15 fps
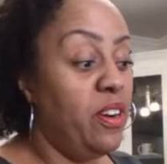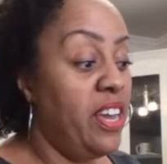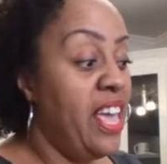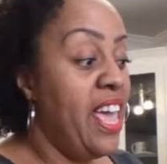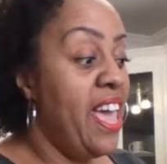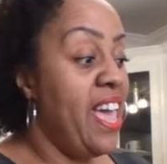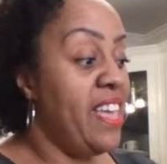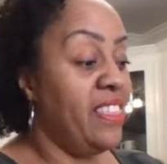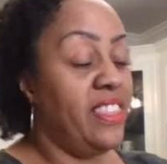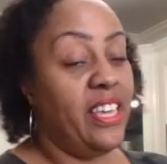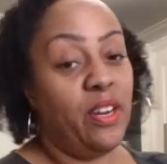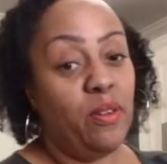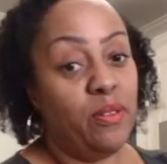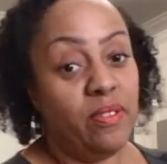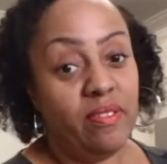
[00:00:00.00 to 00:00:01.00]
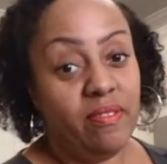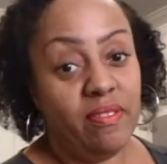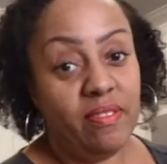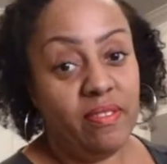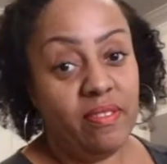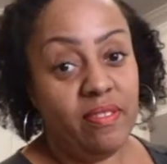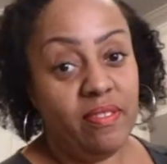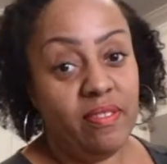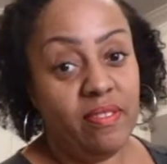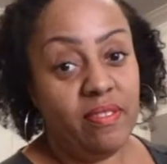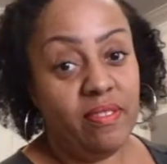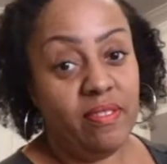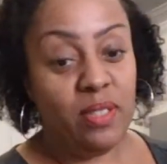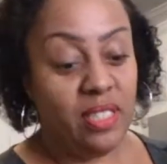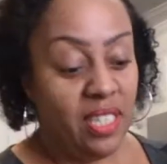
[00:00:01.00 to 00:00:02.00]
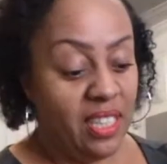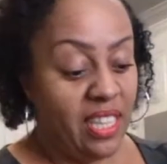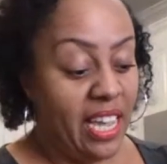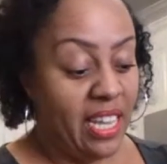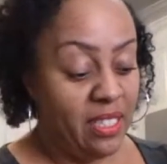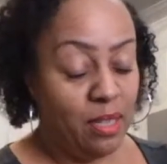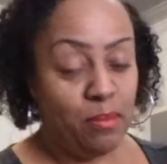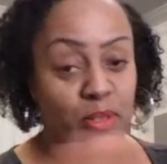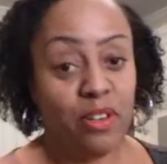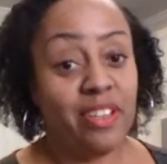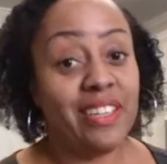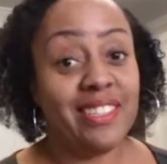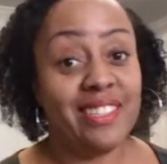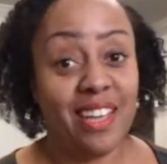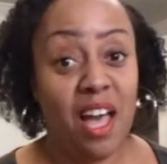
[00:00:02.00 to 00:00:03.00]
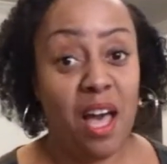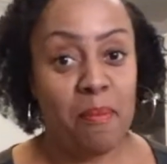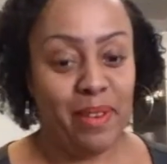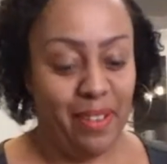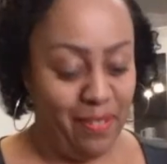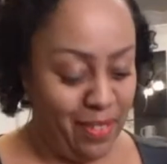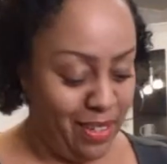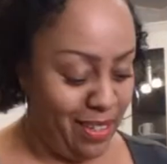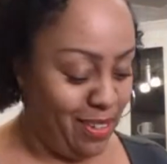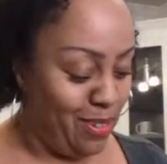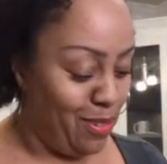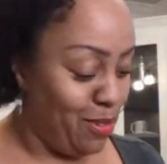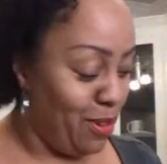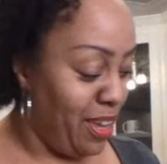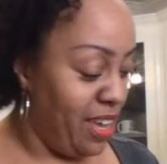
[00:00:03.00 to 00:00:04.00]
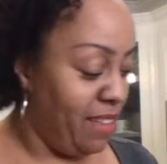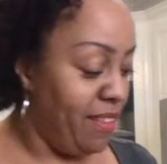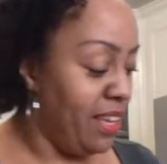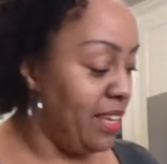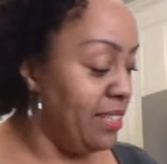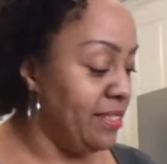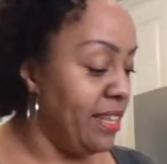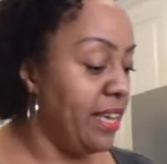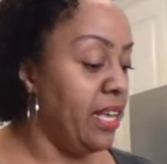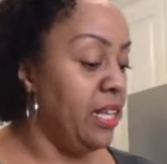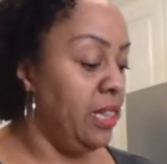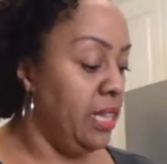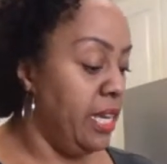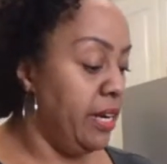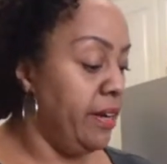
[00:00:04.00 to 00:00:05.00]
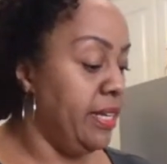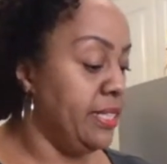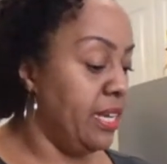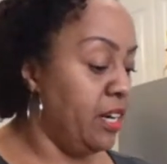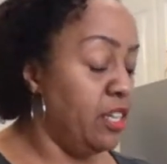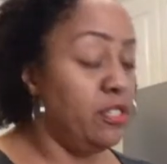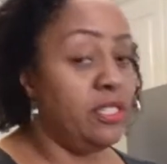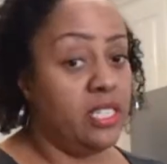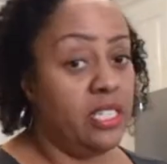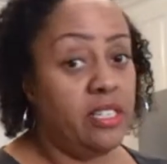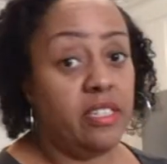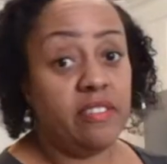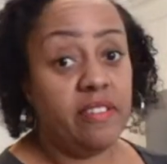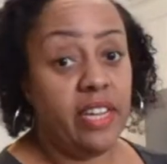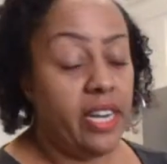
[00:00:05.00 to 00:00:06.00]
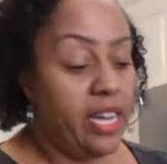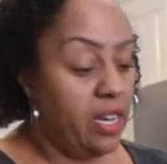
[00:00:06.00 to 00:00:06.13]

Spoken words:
They haven't been posted. They ended up turning into comedy videos. Okay. Like, it's like hilarious. Like, are you serious right now?